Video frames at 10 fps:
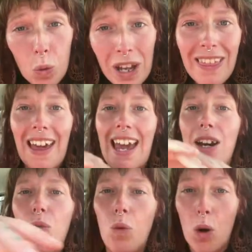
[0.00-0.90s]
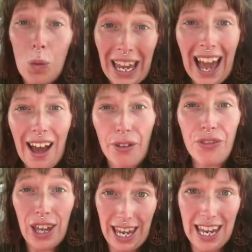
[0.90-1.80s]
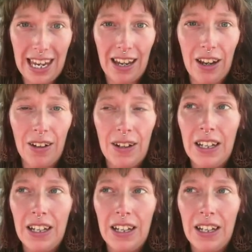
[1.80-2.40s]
within what we have here.